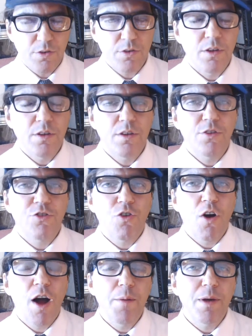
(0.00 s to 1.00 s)

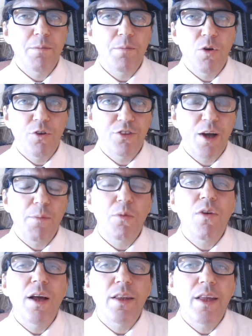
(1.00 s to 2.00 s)
describing modus
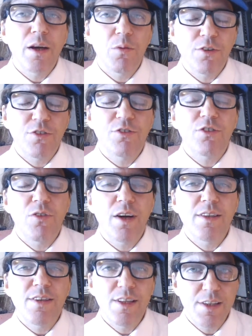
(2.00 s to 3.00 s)
operandi, which is to
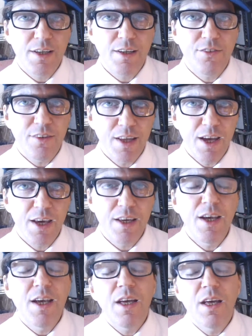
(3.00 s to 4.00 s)
write 10 tickets a day.
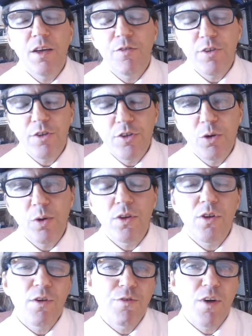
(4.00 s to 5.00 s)
If you do it,
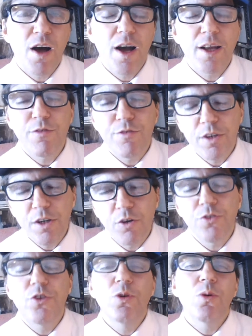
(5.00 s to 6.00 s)
you're fine. If you don't
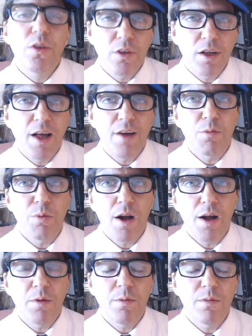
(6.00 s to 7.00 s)
do it, you'll have a
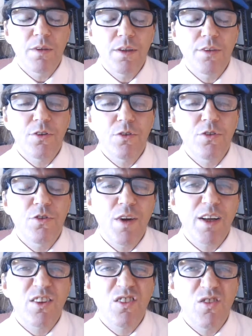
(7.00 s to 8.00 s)
problem. Right? So
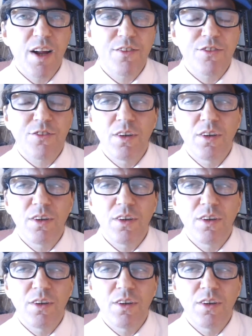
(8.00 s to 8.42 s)
direct threats.